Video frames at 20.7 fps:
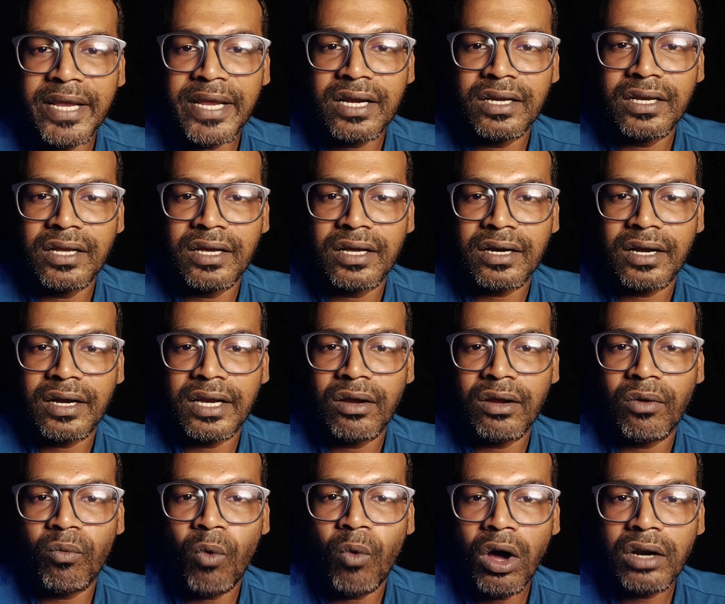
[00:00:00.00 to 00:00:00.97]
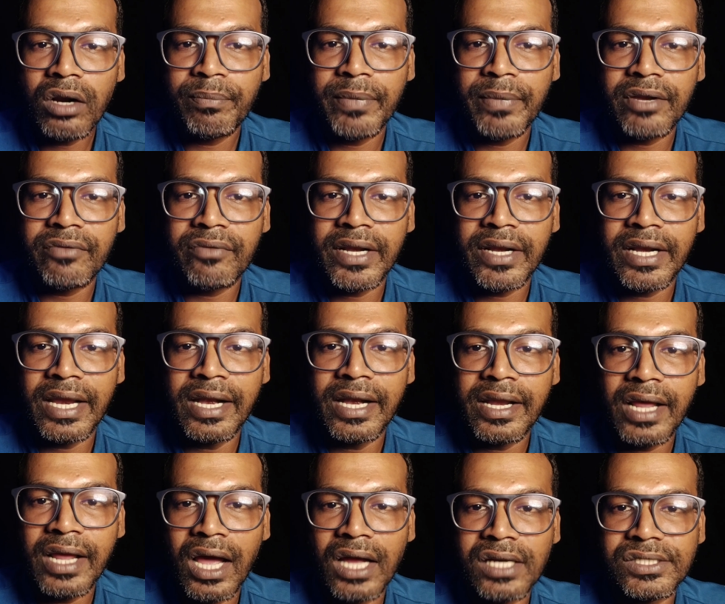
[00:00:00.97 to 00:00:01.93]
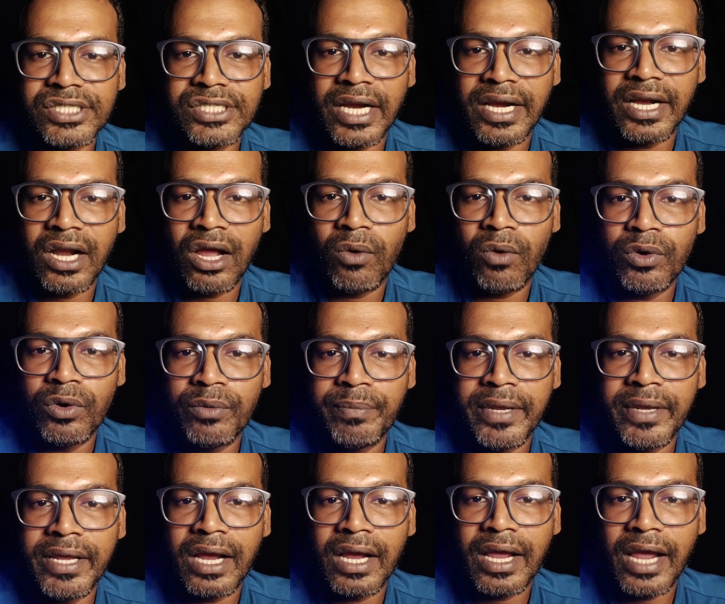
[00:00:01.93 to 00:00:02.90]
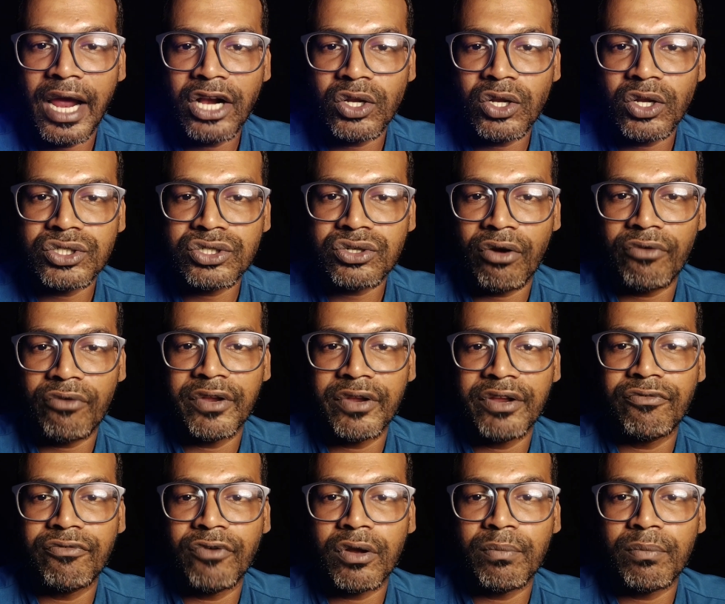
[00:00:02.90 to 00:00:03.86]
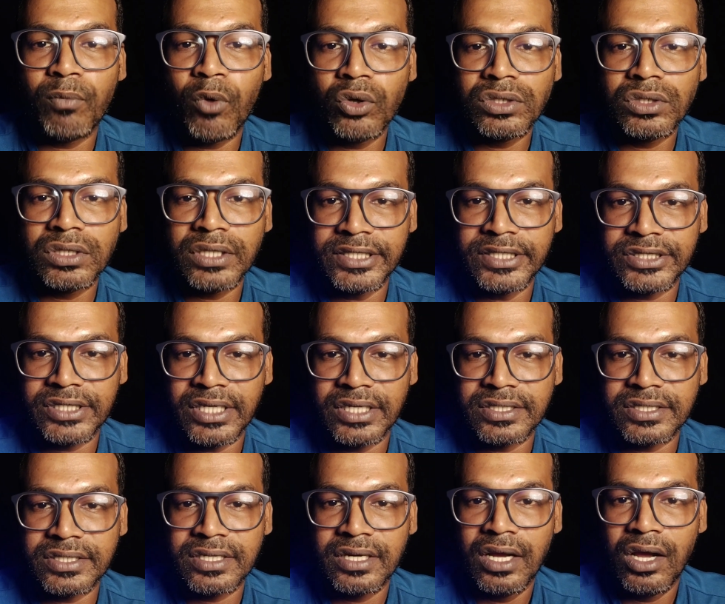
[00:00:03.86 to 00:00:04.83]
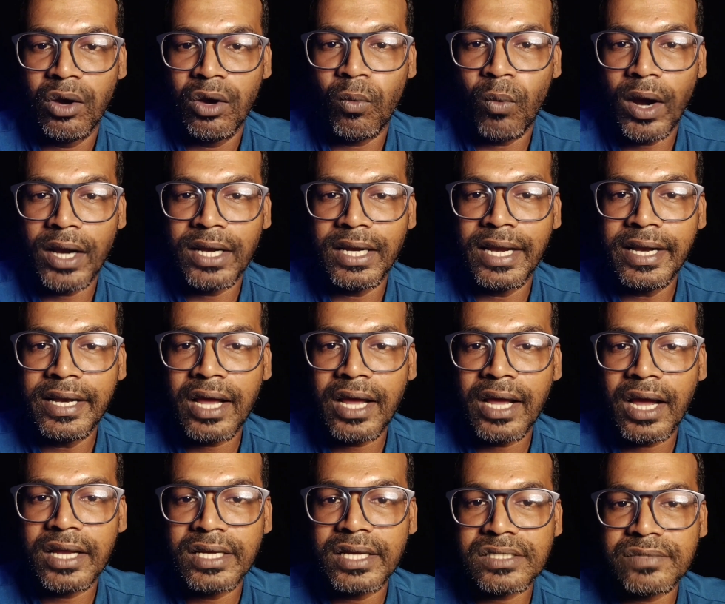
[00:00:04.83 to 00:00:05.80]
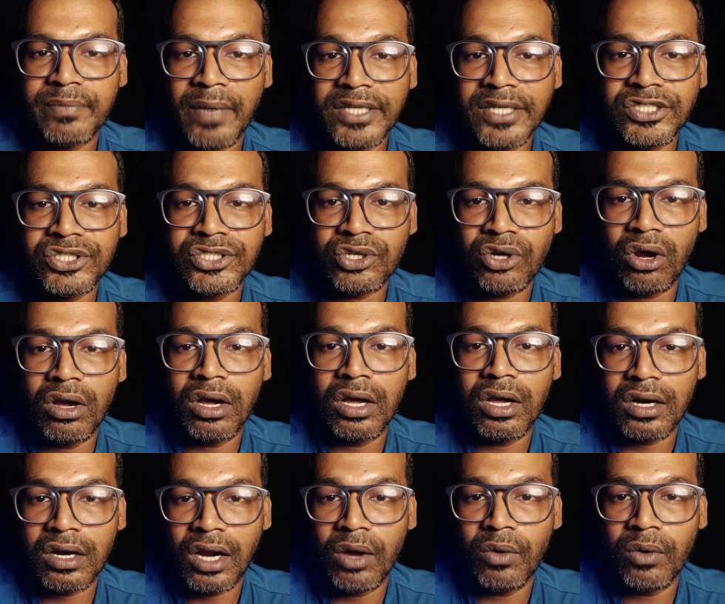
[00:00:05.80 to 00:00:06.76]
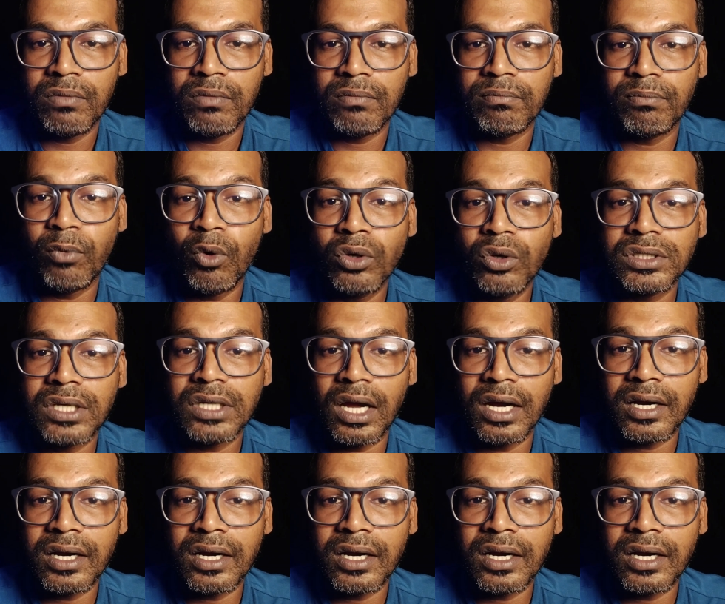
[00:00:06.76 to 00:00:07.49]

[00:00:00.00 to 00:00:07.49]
be clear, a war between India and China would be a catastrophic for both nations. While India is much stronger now, both